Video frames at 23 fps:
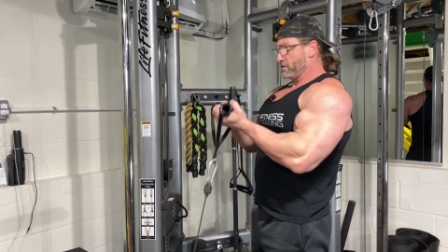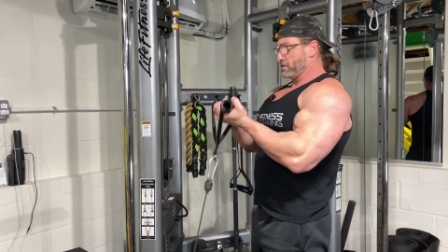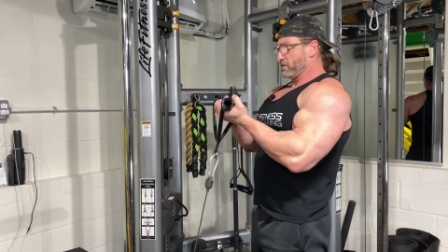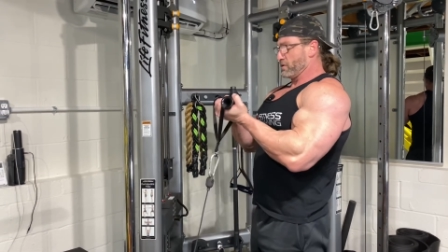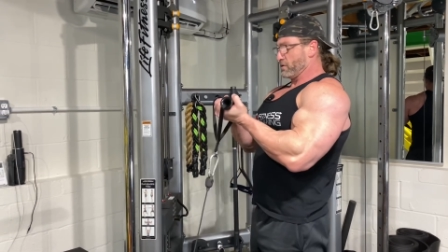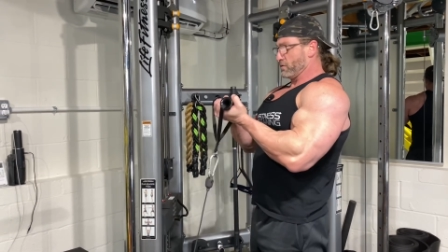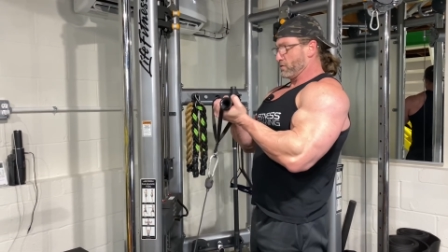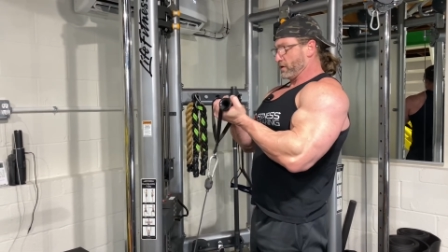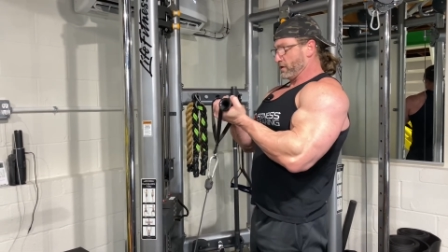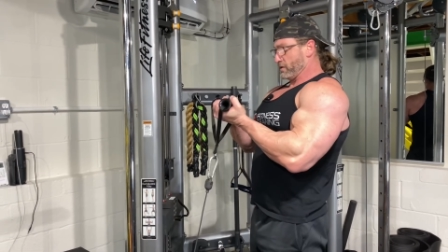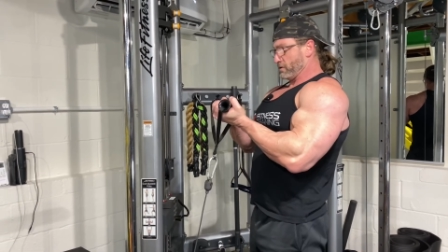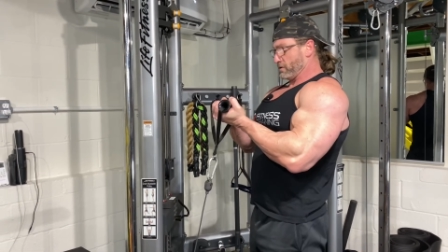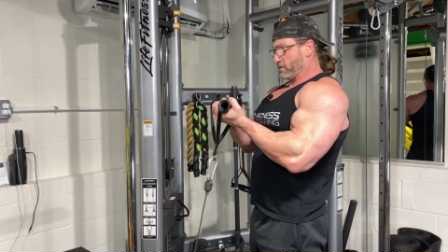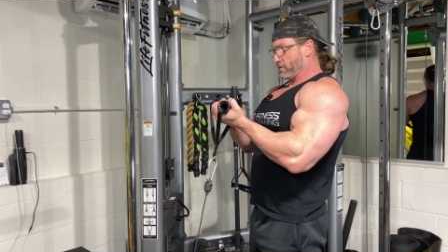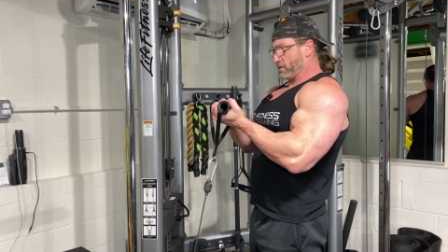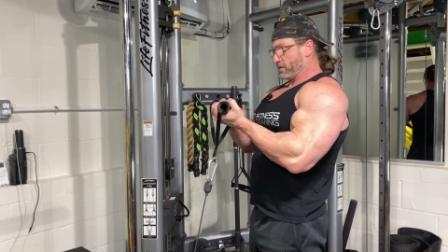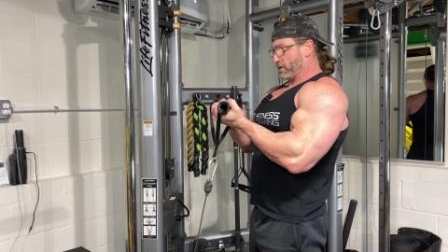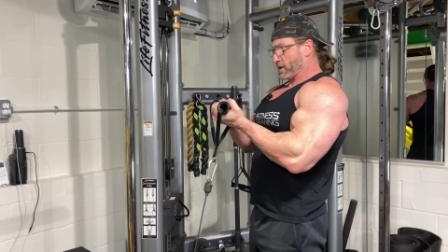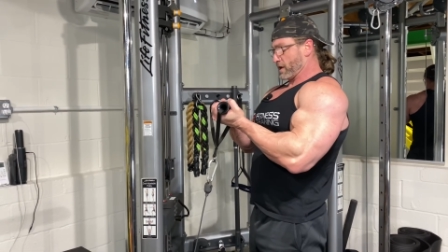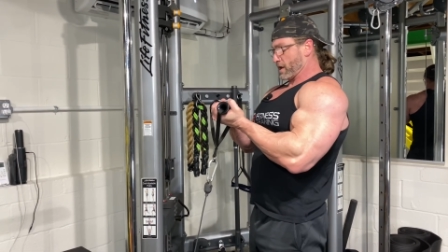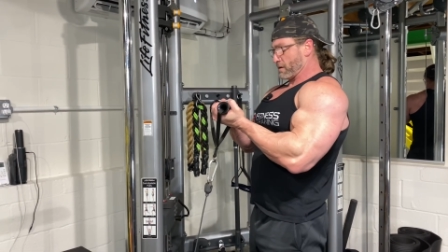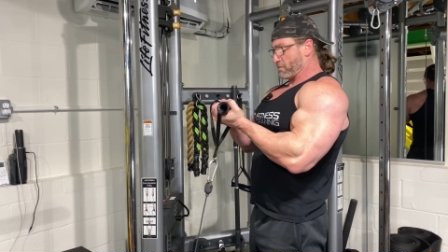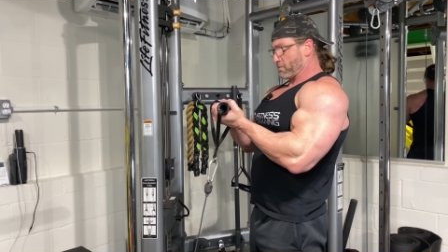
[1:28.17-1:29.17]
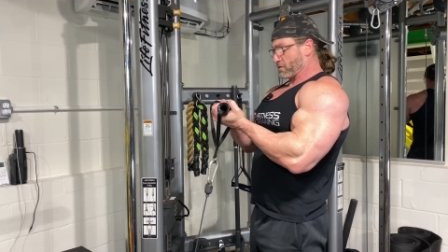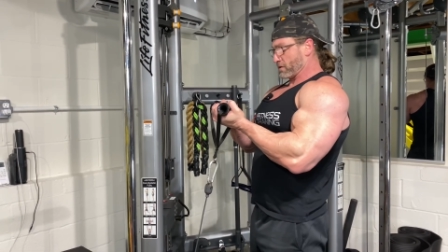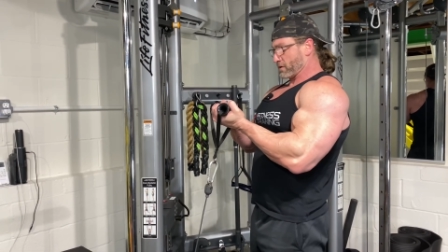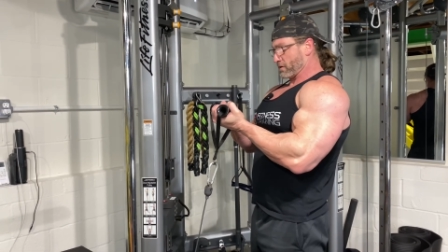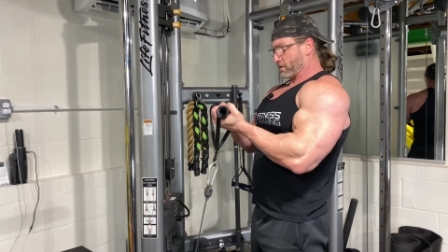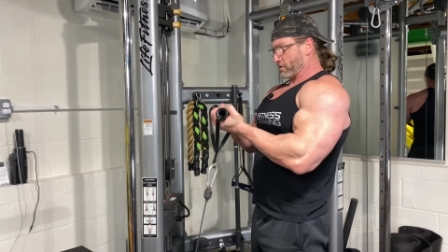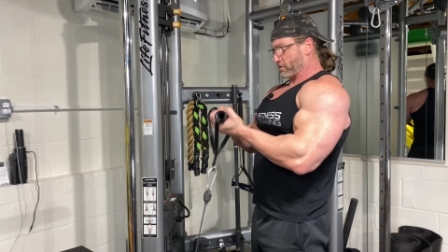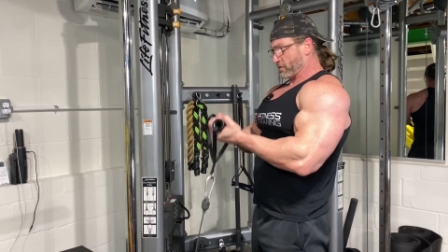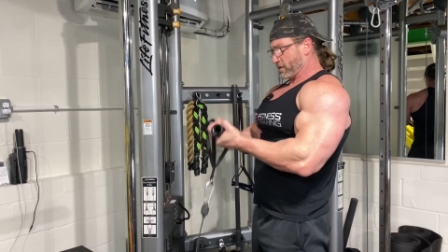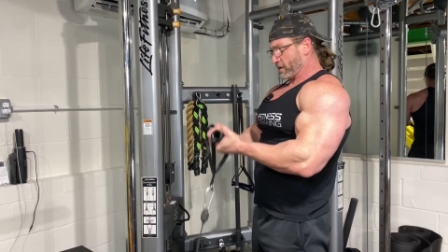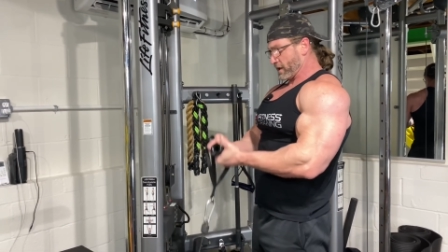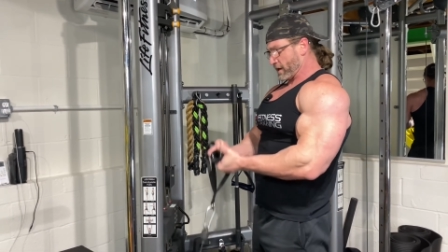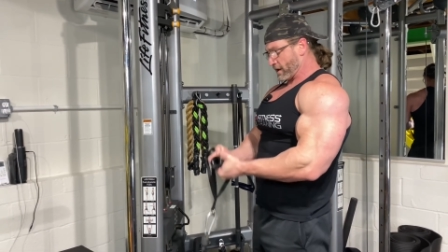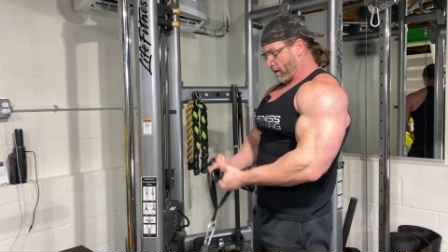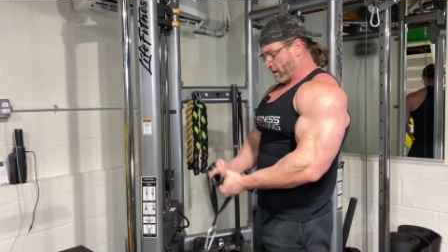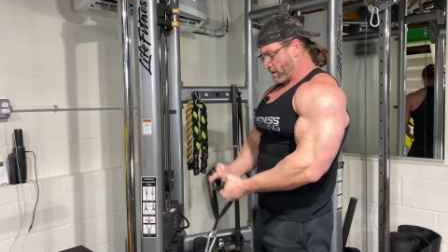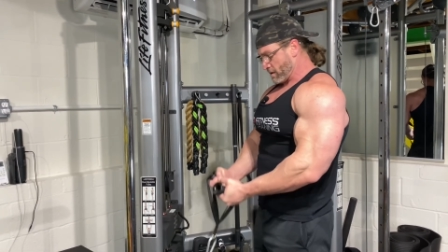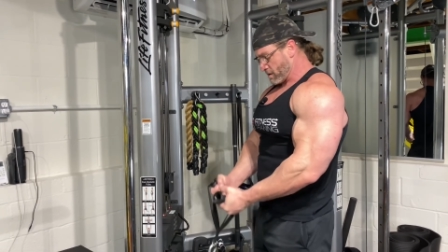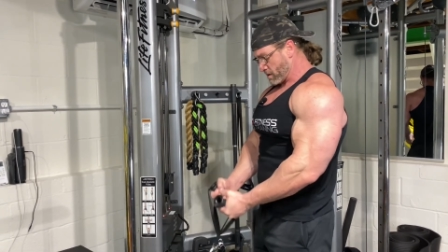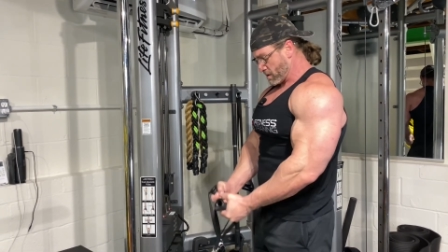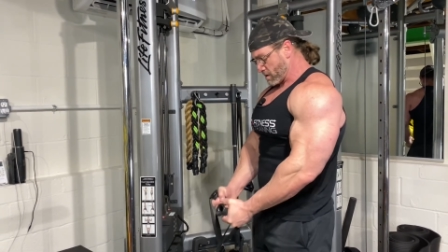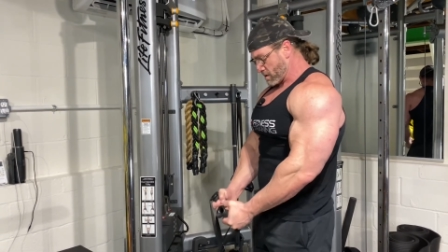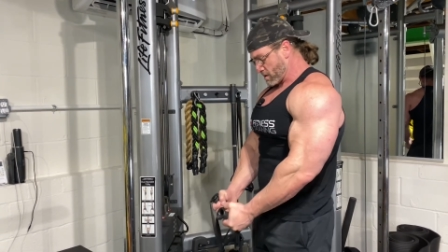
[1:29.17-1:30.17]
do it when you're doing your cable curls
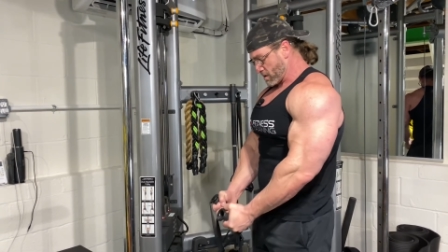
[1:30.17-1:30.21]
here.